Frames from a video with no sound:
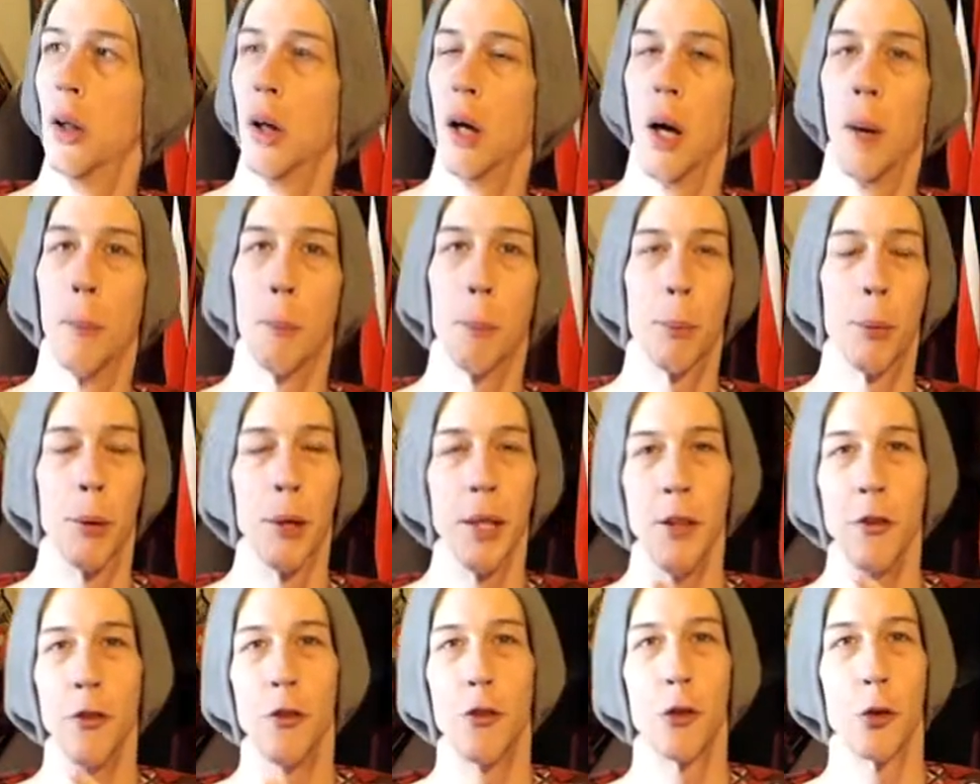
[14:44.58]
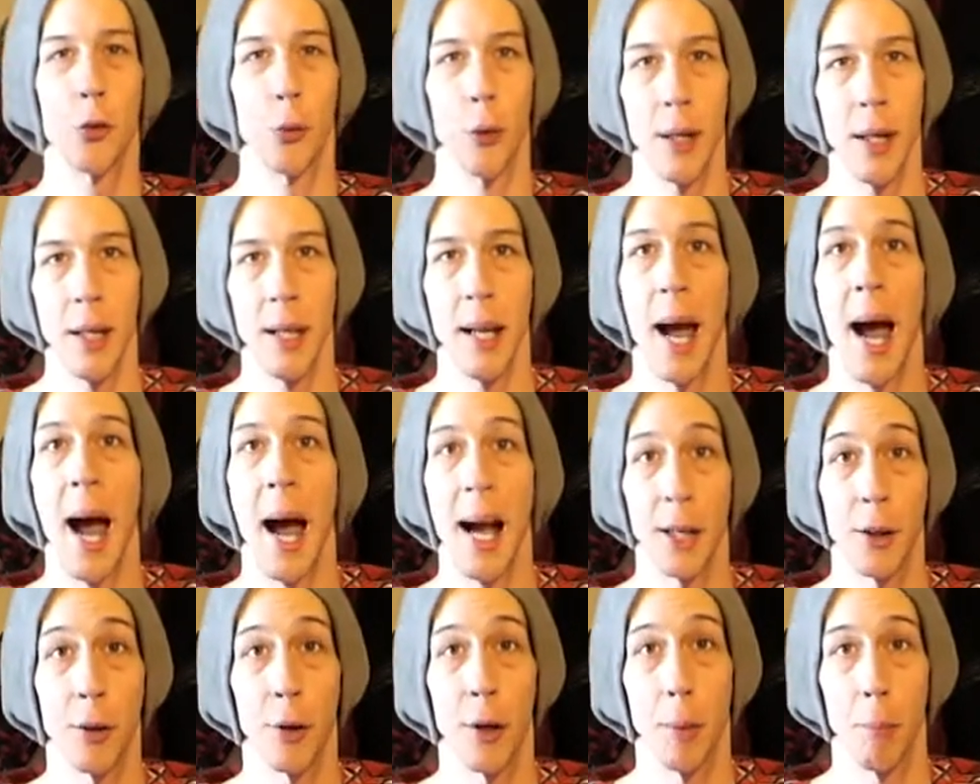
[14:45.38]
a pretty screen
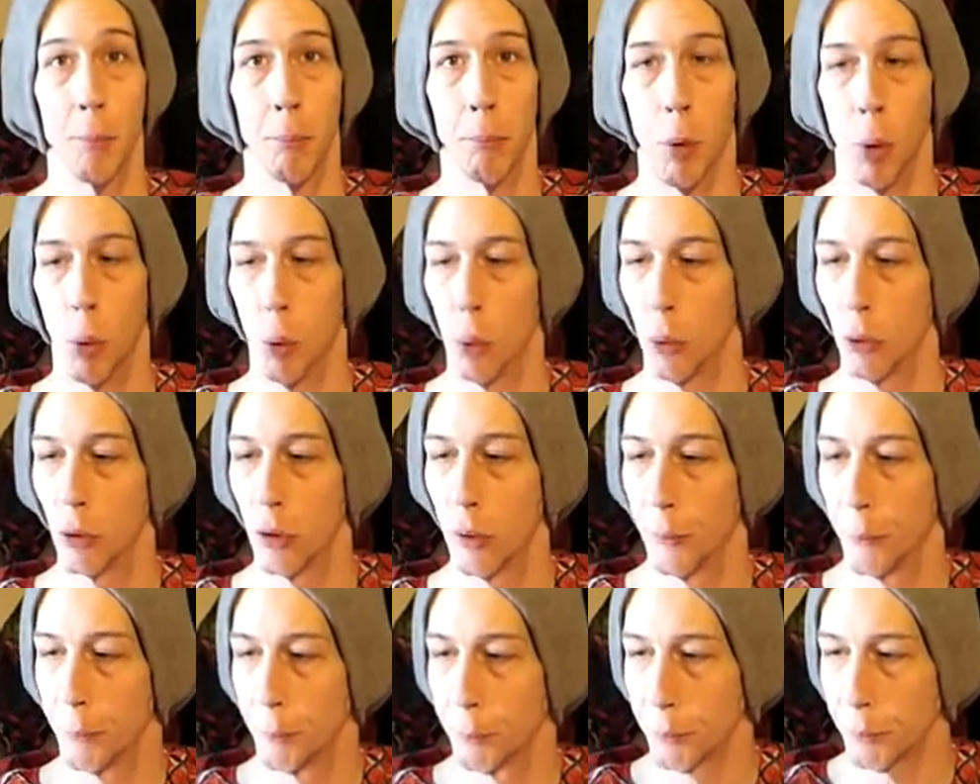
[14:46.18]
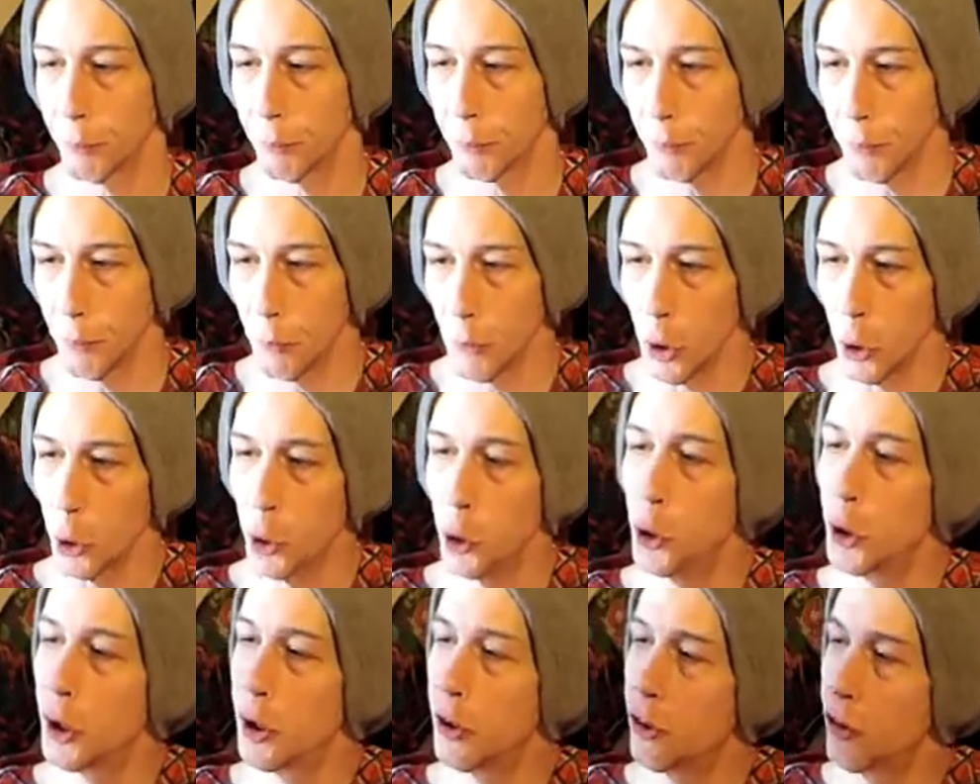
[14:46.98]
accurate mold.
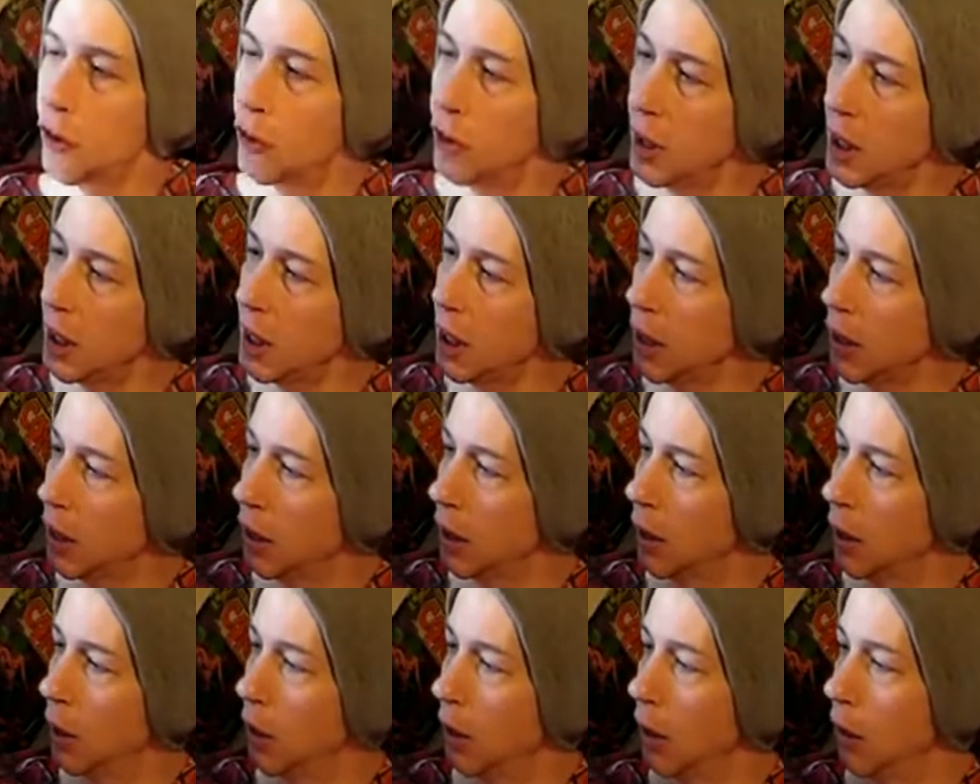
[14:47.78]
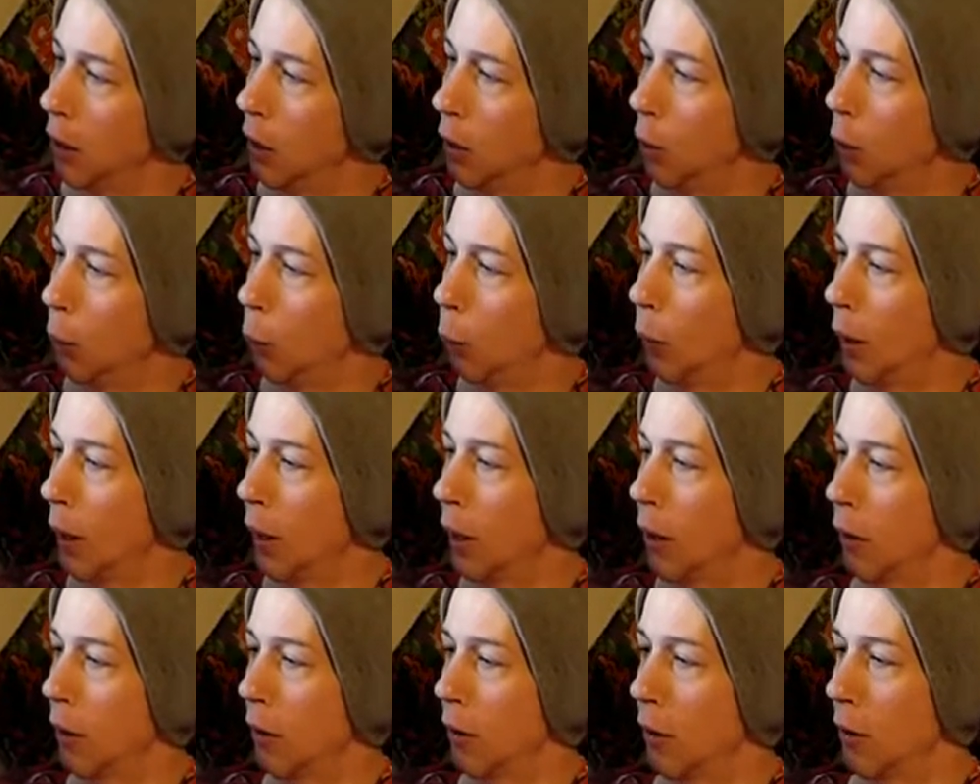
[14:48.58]
You can see
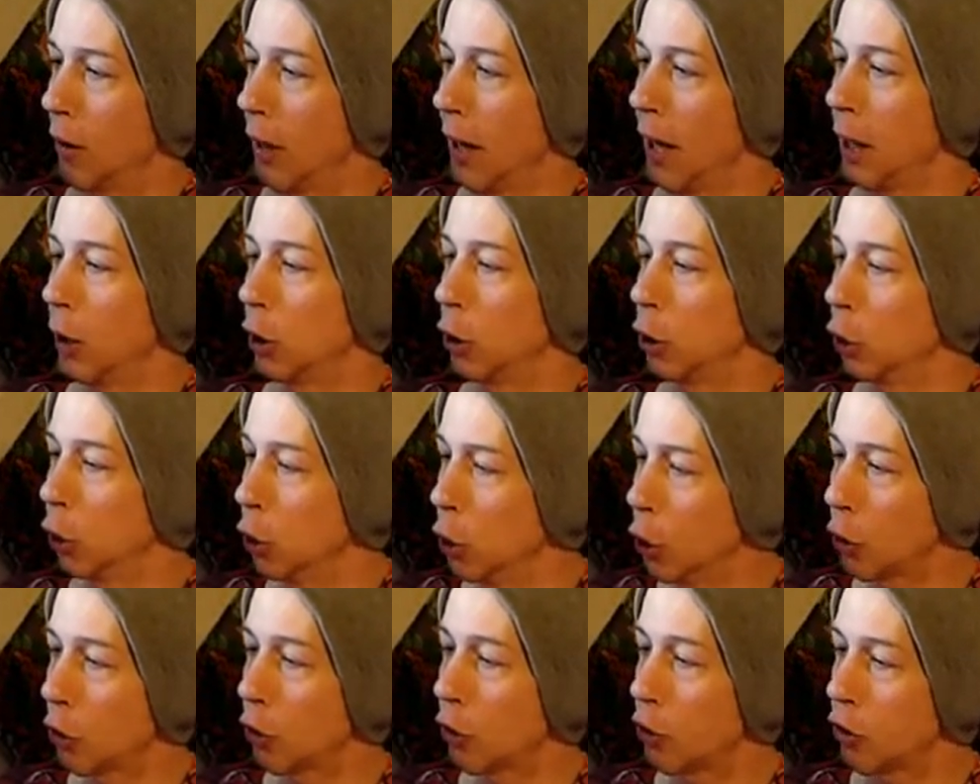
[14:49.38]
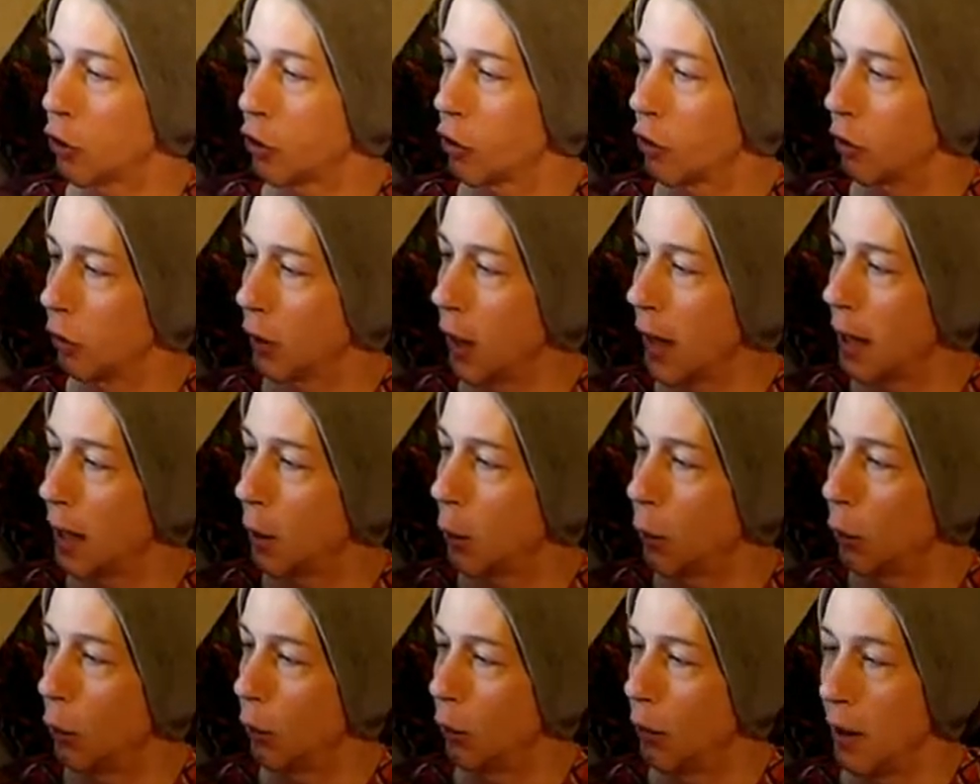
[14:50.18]
where it looks like
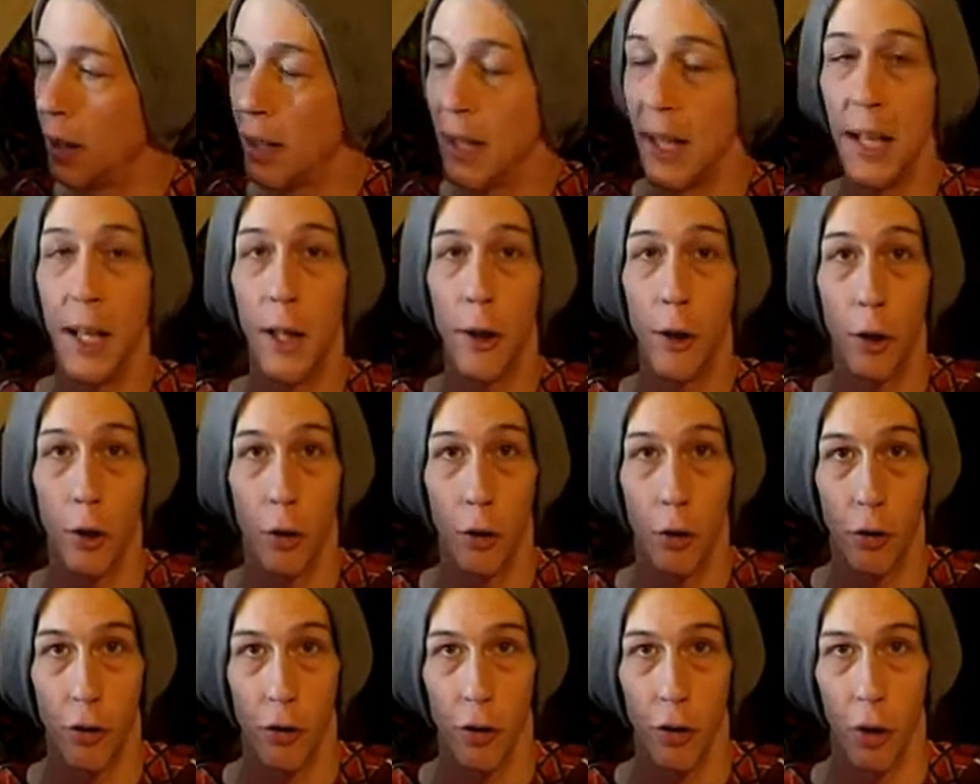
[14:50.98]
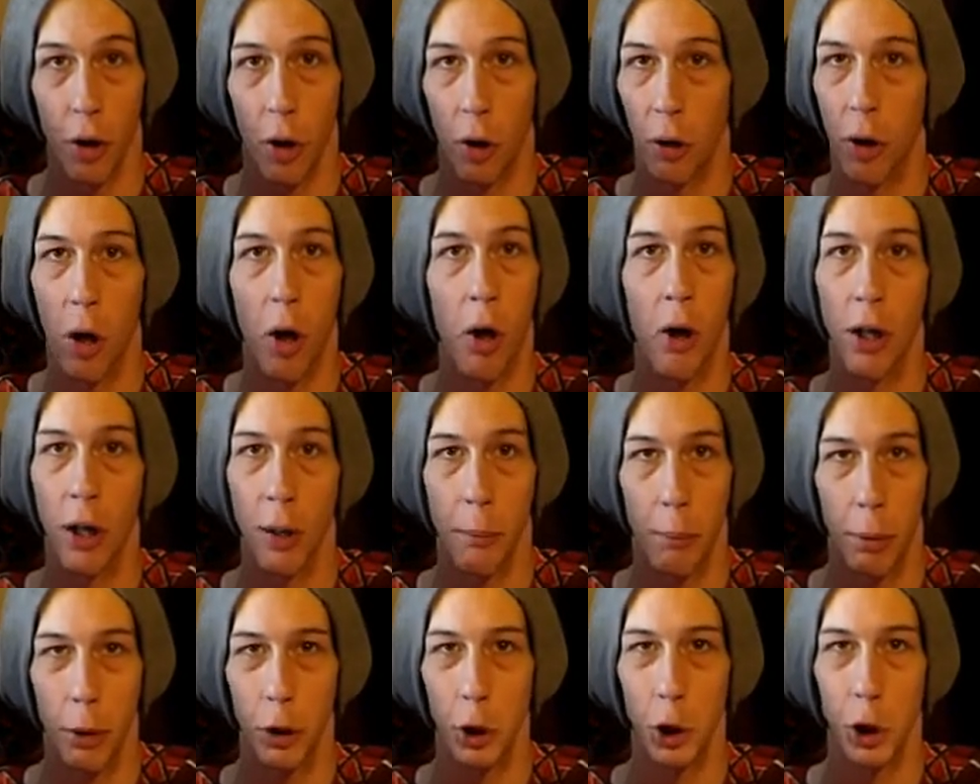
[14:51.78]
the ears are already
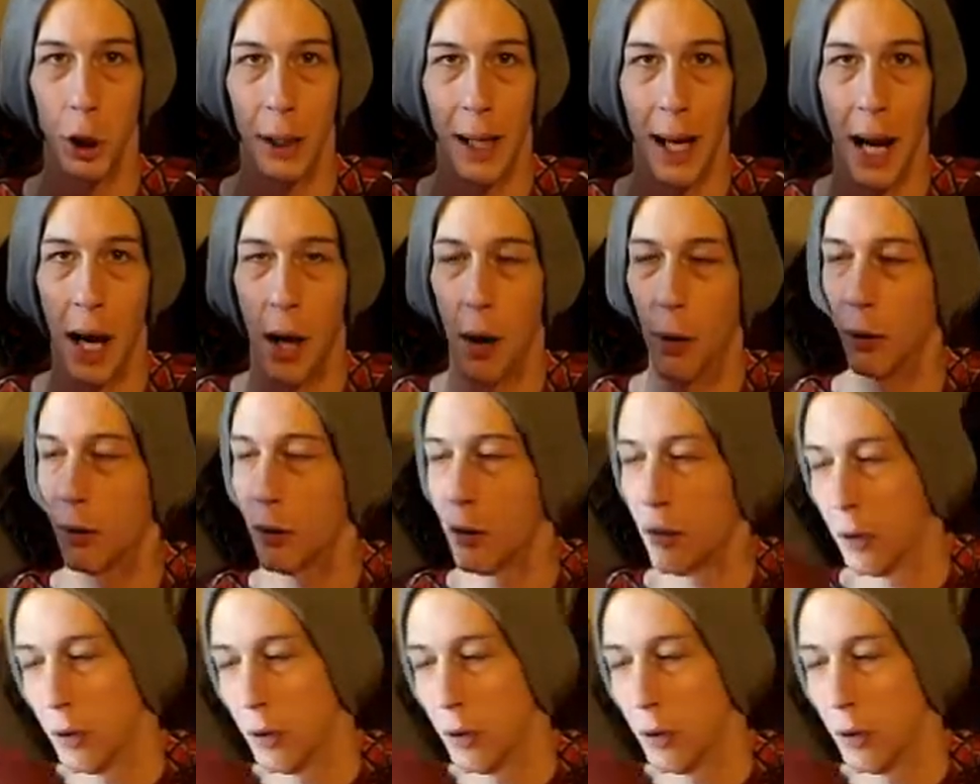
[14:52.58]
pushing out.